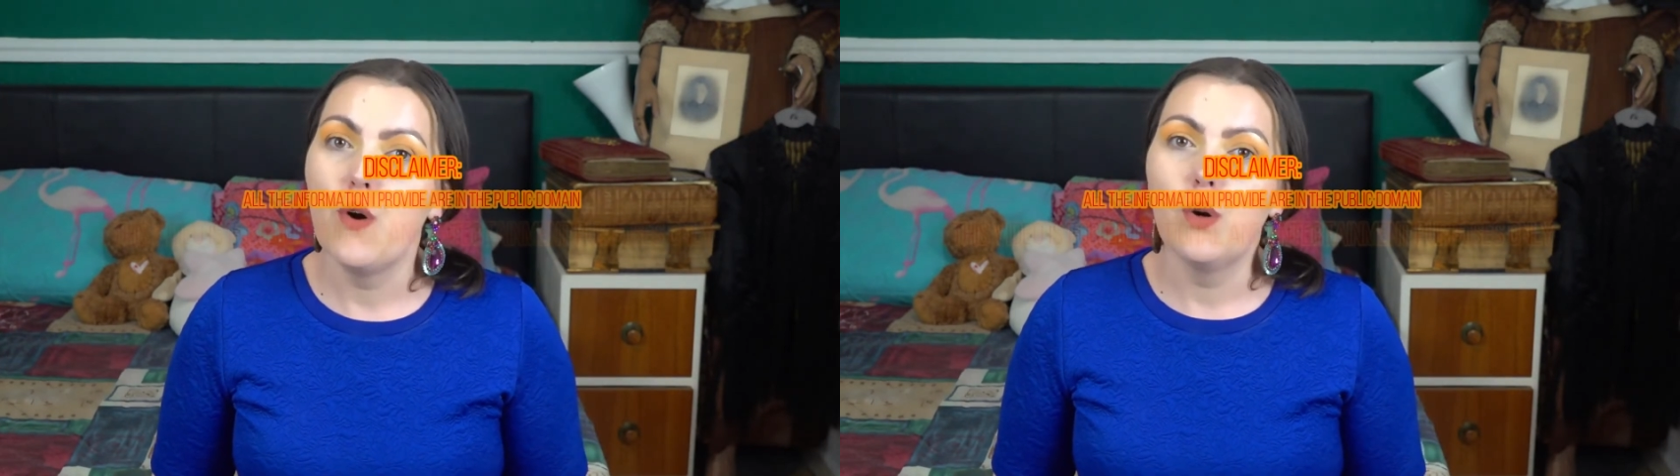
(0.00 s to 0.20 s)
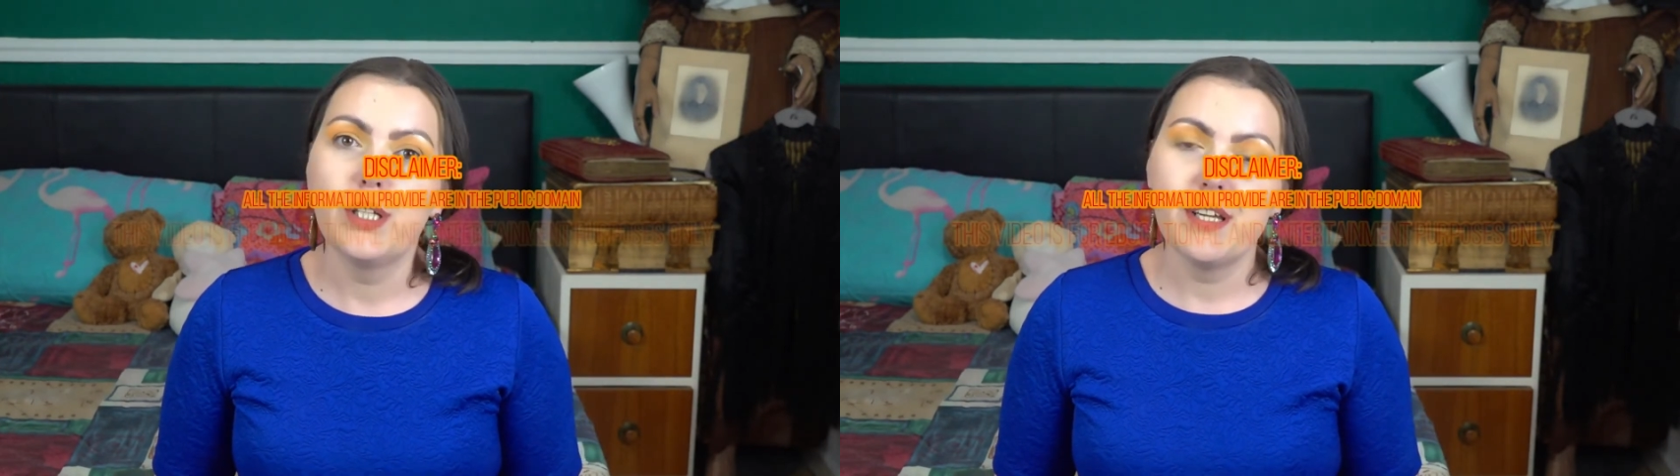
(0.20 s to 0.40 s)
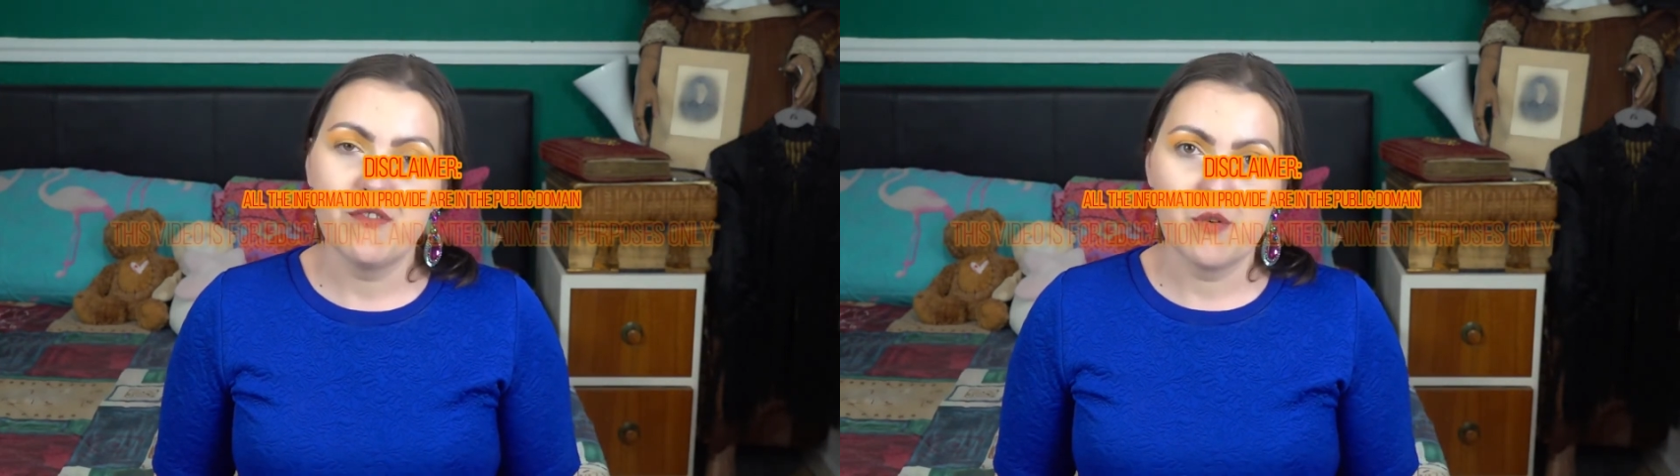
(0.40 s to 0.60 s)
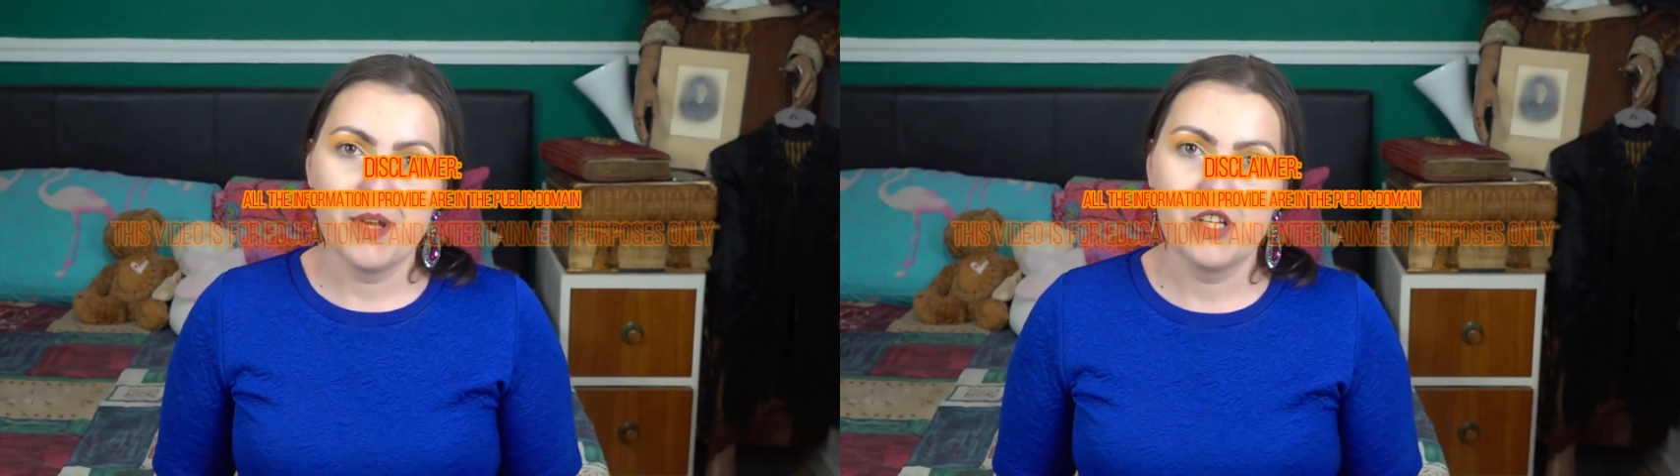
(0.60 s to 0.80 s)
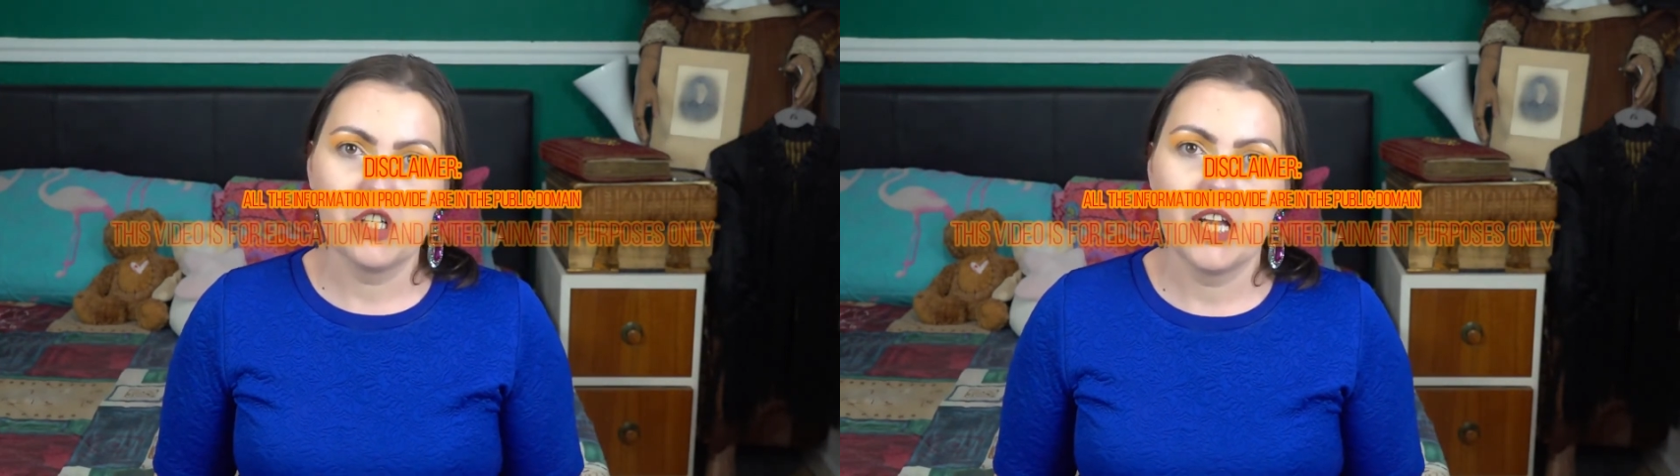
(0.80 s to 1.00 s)
All the
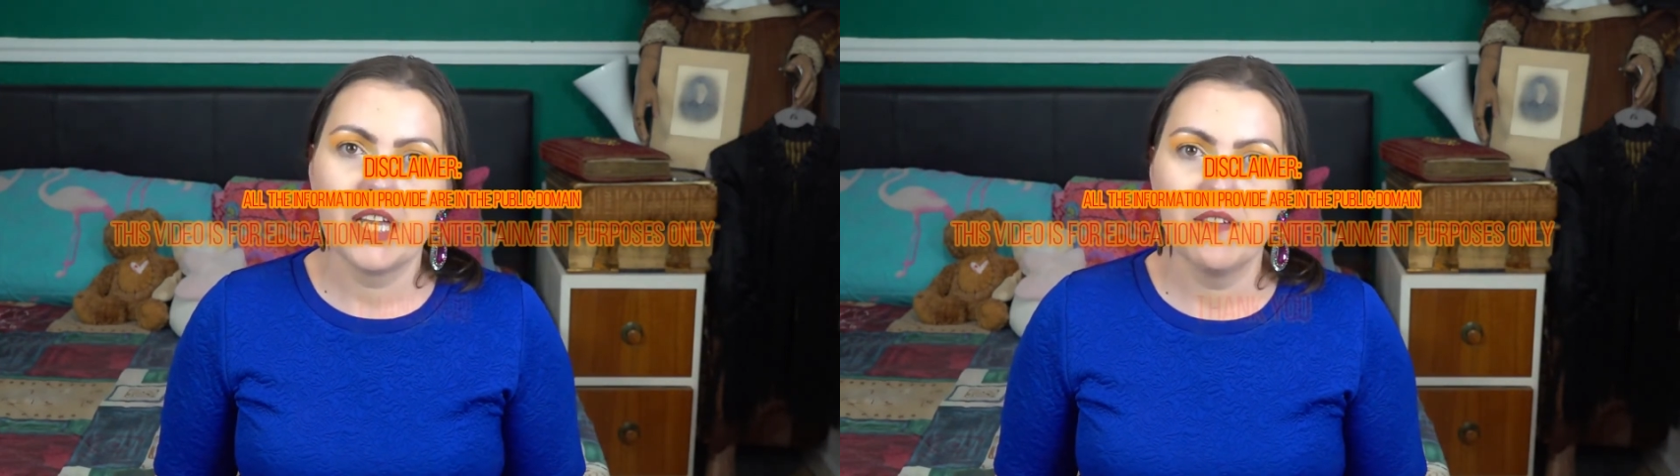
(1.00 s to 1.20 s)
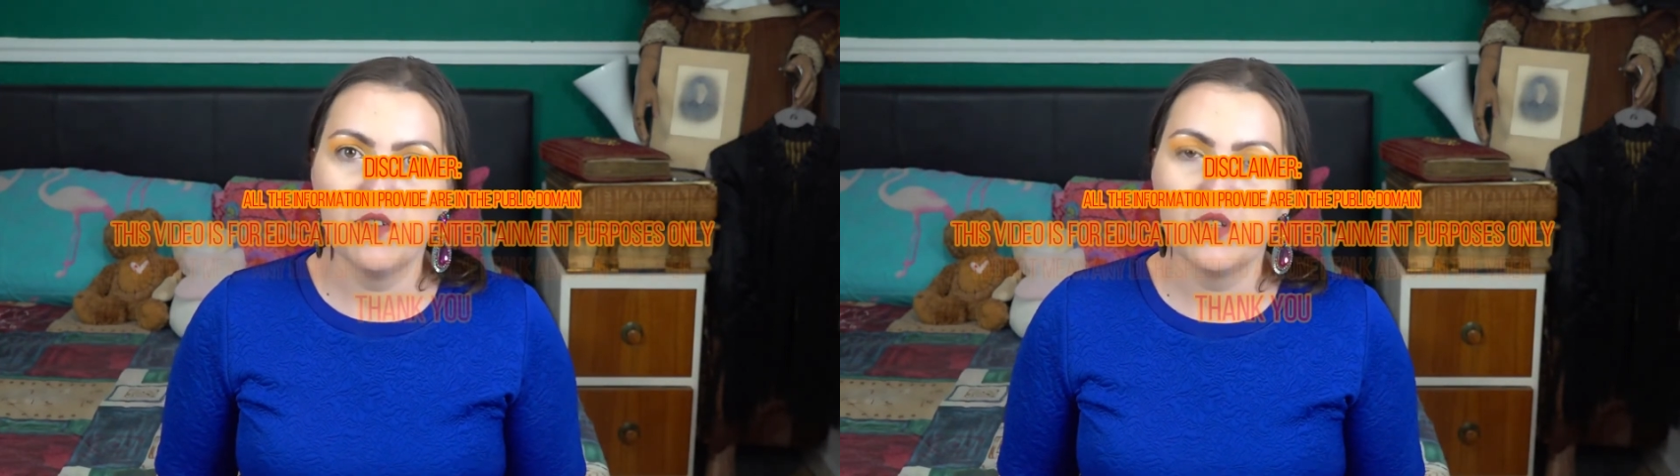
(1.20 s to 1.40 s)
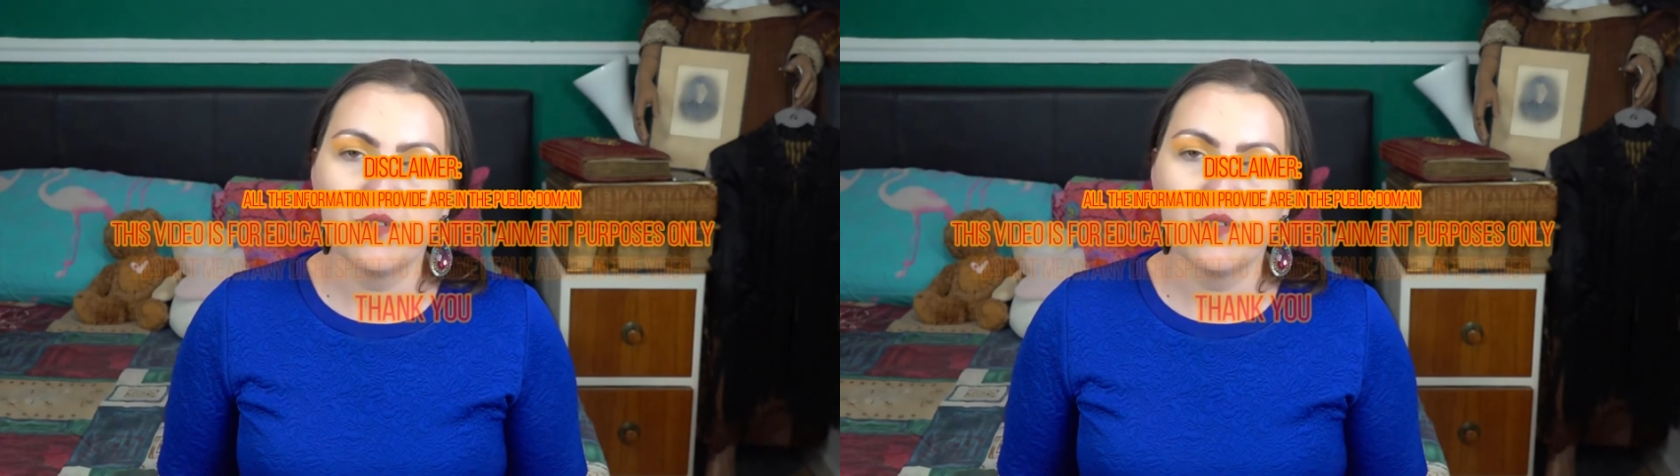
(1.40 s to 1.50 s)
information I give you is